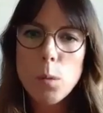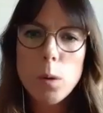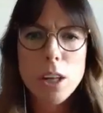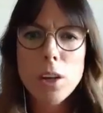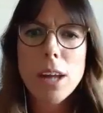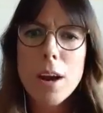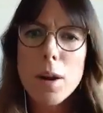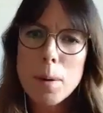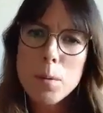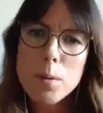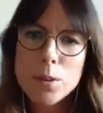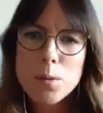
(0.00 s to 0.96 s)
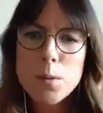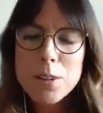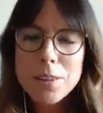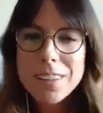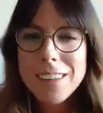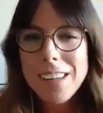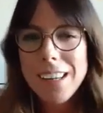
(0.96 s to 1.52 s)
what do you care about? What,
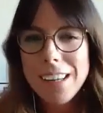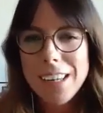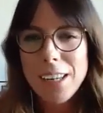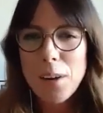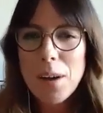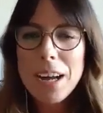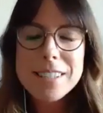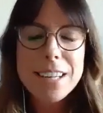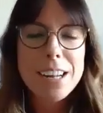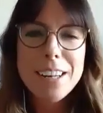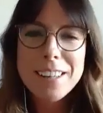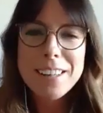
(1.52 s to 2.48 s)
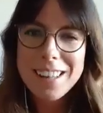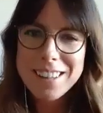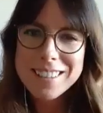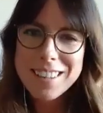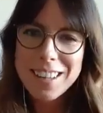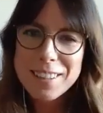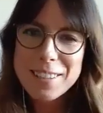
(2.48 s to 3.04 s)
as I kind of did at the
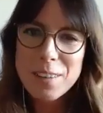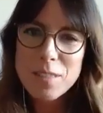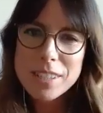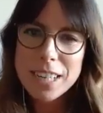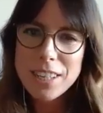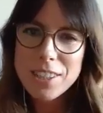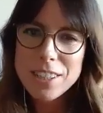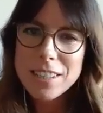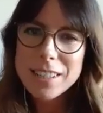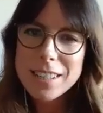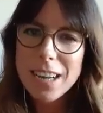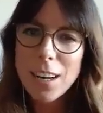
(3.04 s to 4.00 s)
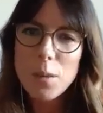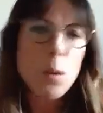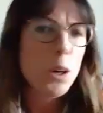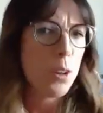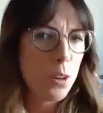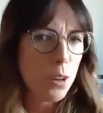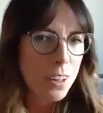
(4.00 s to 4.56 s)
start of this conversation, to say, like, what are
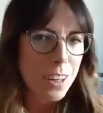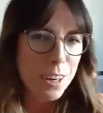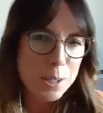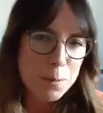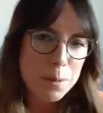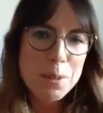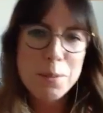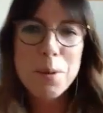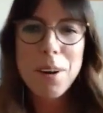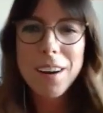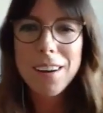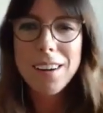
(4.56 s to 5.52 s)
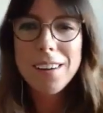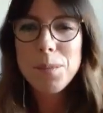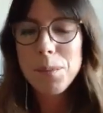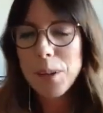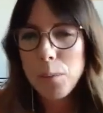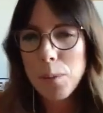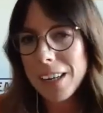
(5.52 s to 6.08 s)
your non-negotiables? What are
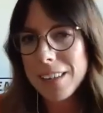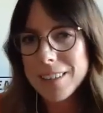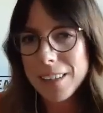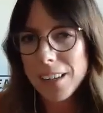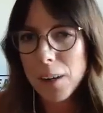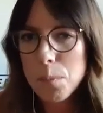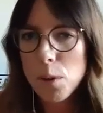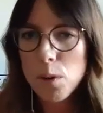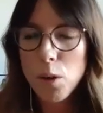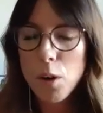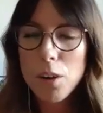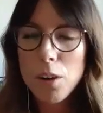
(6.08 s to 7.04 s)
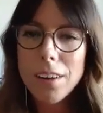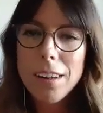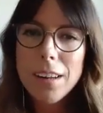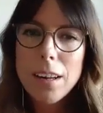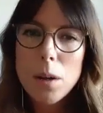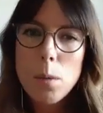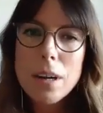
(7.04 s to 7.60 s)
you willing to kind of move on?
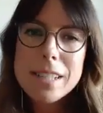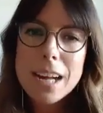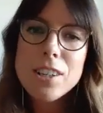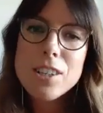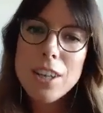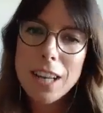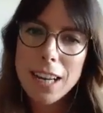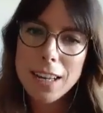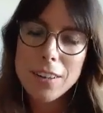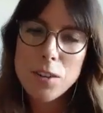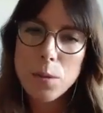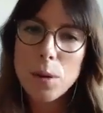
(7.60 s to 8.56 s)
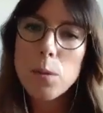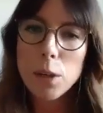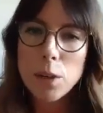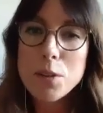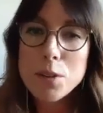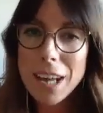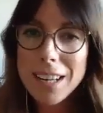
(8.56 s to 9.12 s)
Whereas actually doing what
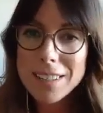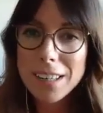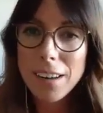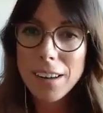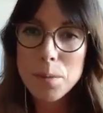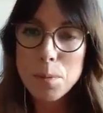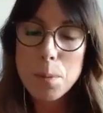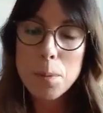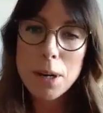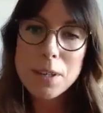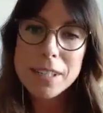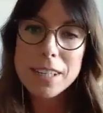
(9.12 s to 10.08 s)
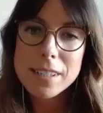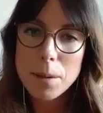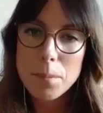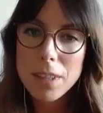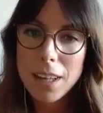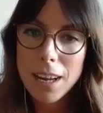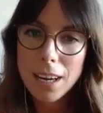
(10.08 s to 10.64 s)
you said and kind of proposing
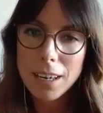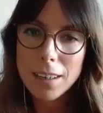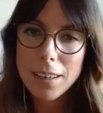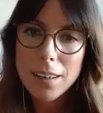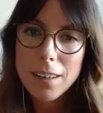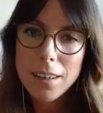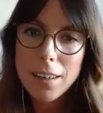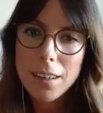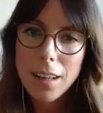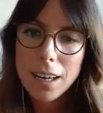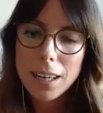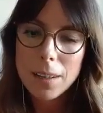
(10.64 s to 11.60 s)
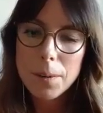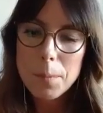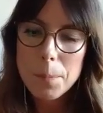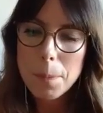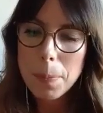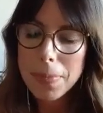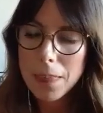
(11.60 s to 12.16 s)
something, like,
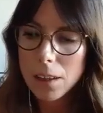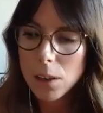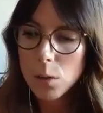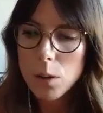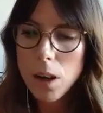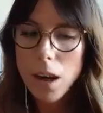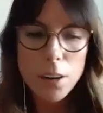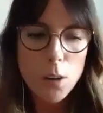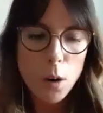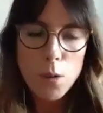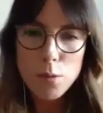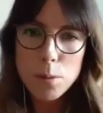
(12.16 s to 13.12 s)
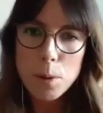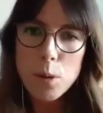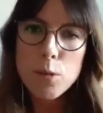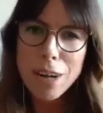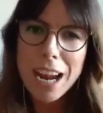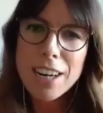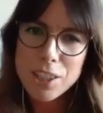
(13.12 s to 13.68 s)
you learn a lot from your
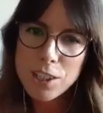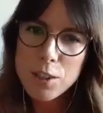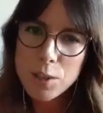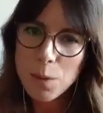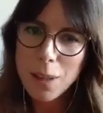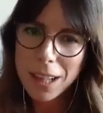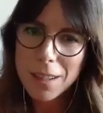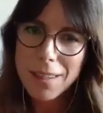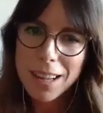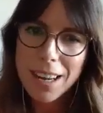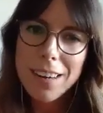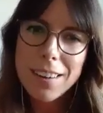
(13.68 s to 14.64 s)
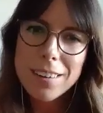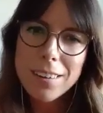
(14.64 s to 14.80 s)
reaction to that thing,